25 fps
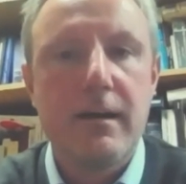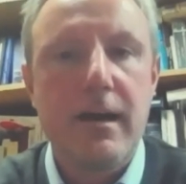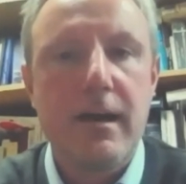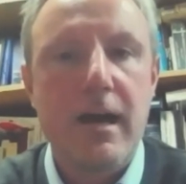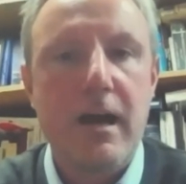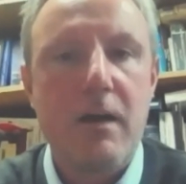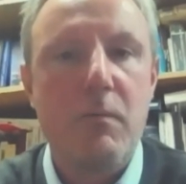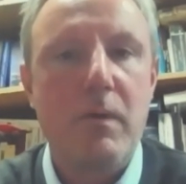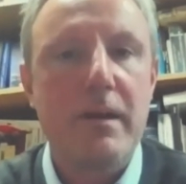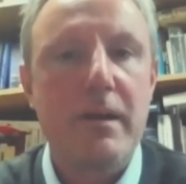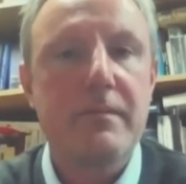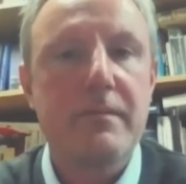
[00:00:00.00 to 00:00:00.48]

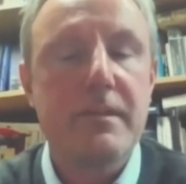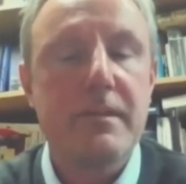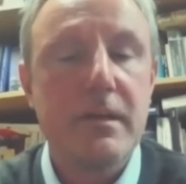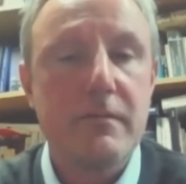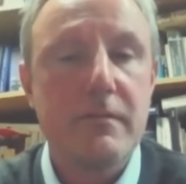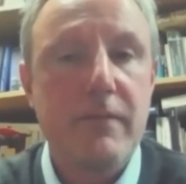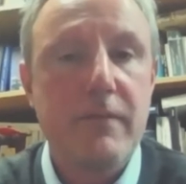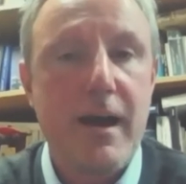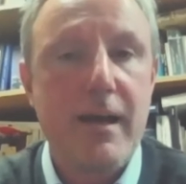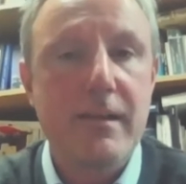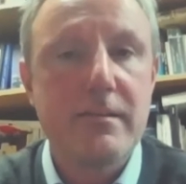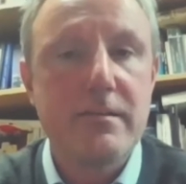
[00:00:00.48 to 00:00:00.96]
And one of the
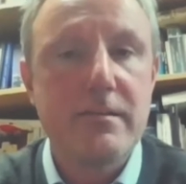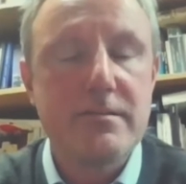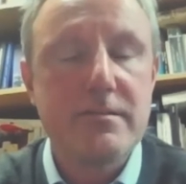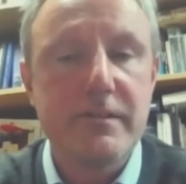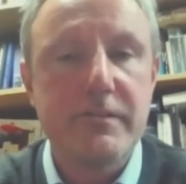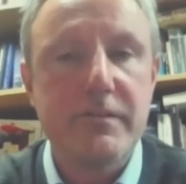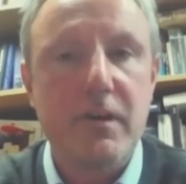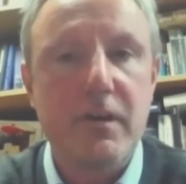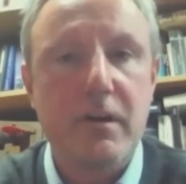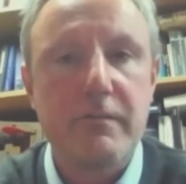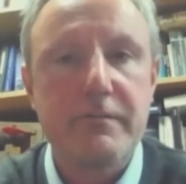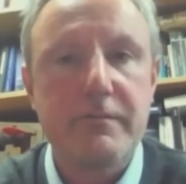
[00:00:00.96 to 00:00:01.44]

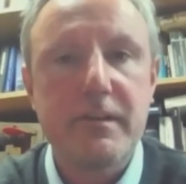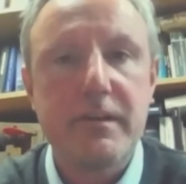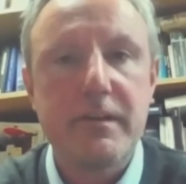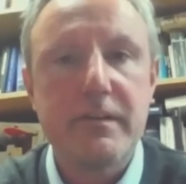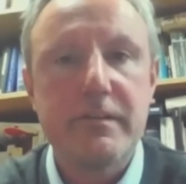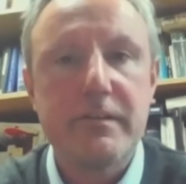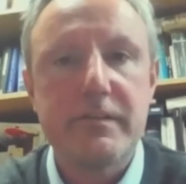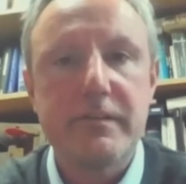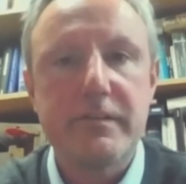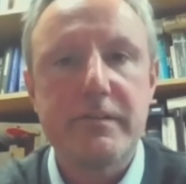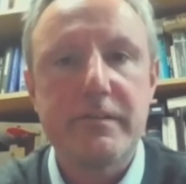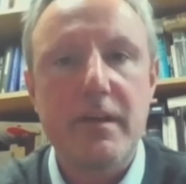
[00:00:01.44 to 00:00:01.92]
advantages of
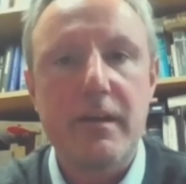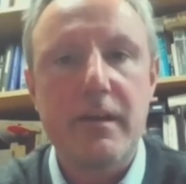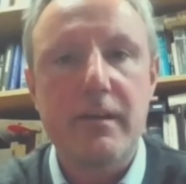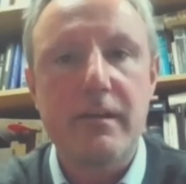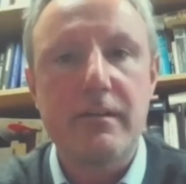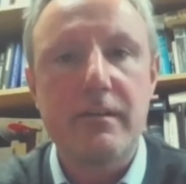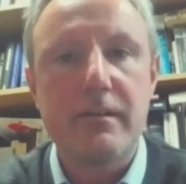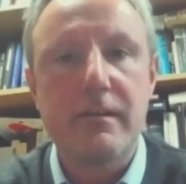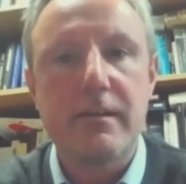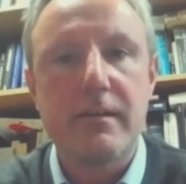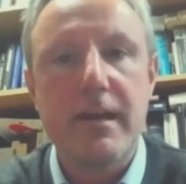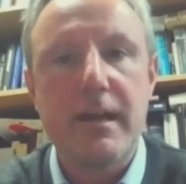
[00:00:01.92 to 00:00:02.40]
this is that
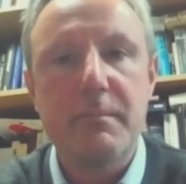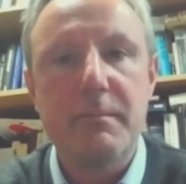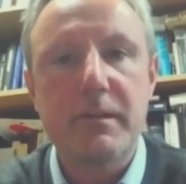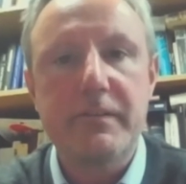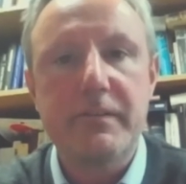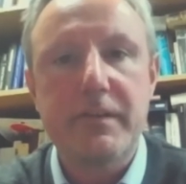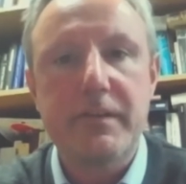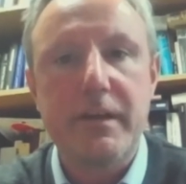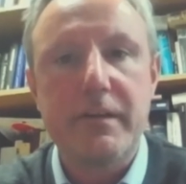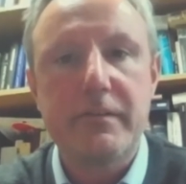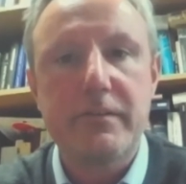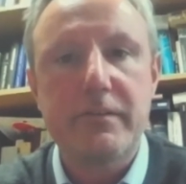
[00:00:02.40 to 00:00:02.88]
it
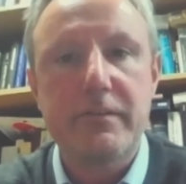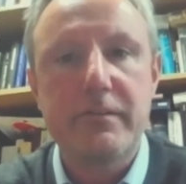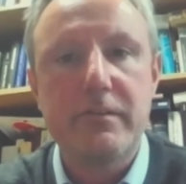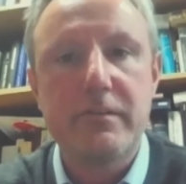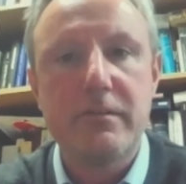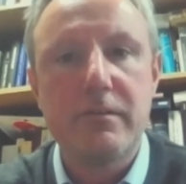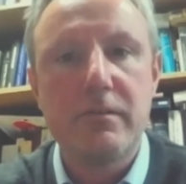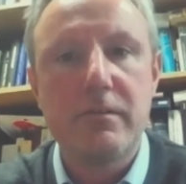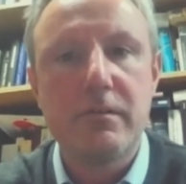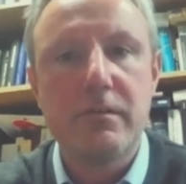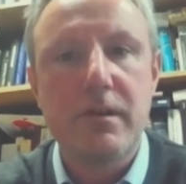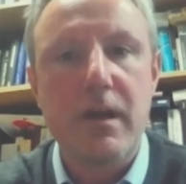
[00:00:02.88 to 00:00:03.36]
enables us
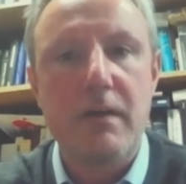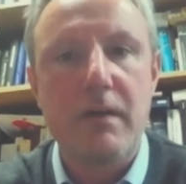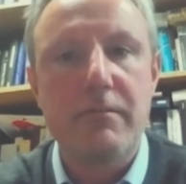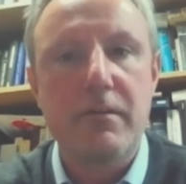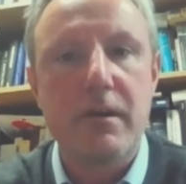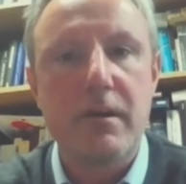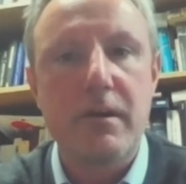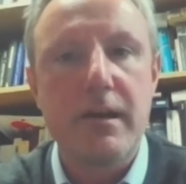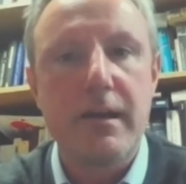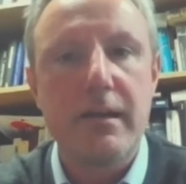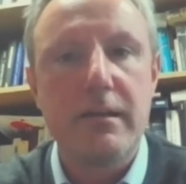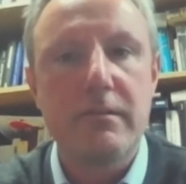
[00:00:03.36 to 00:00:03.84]
to
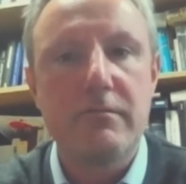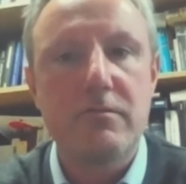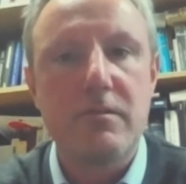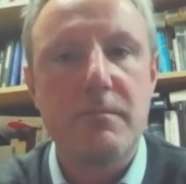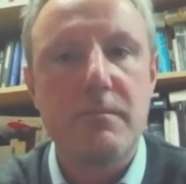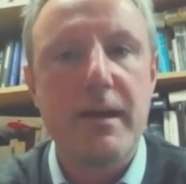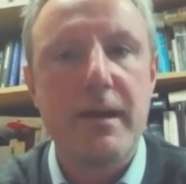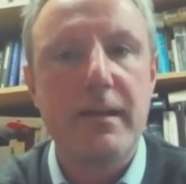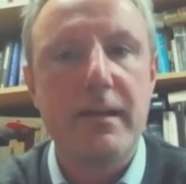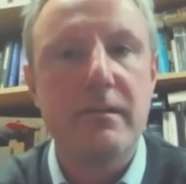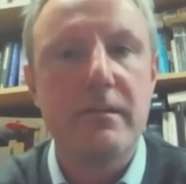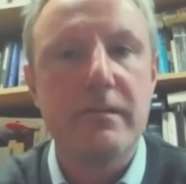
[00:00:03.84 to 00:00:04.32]
cover a
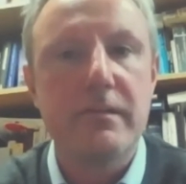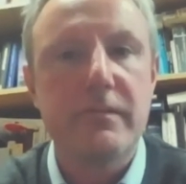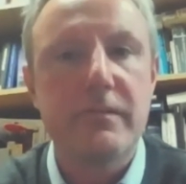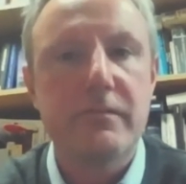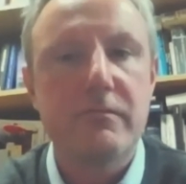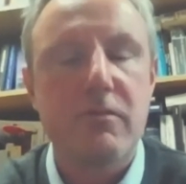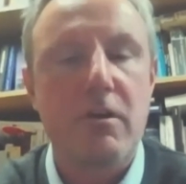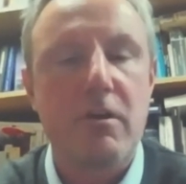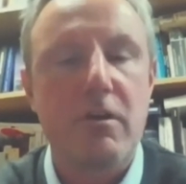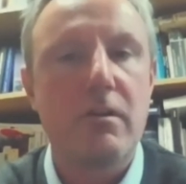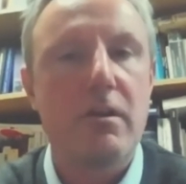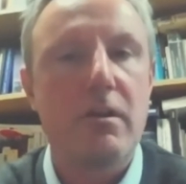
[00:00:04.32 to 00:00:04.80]

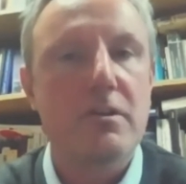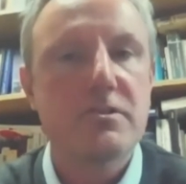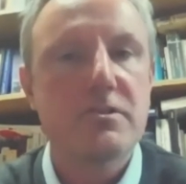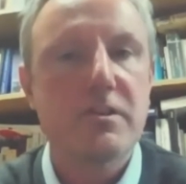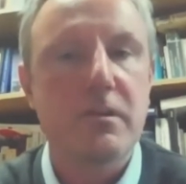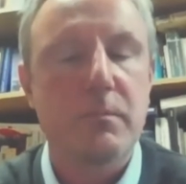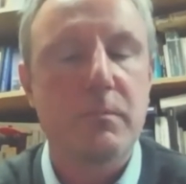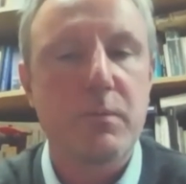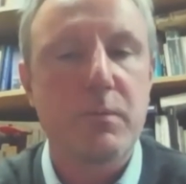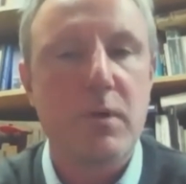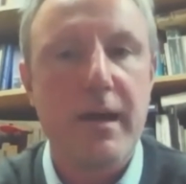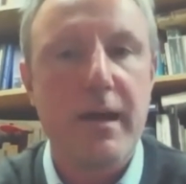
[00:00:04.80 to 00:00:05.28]
tremendous
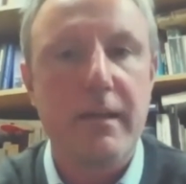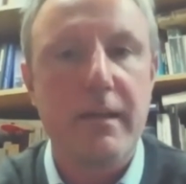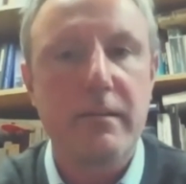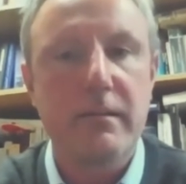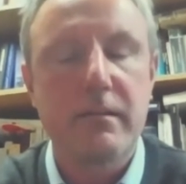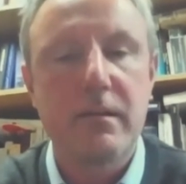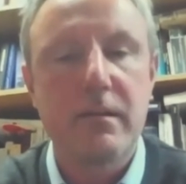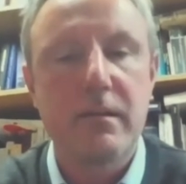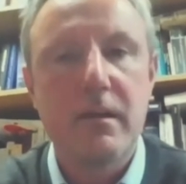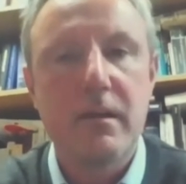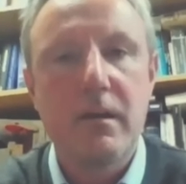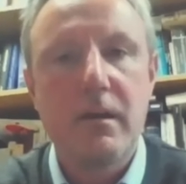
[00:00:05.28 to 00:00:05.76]
chronological
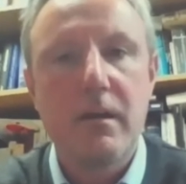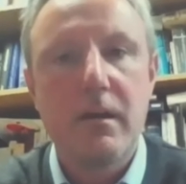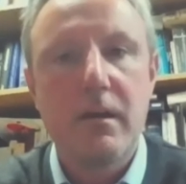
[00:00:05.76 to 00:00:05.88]
breadth.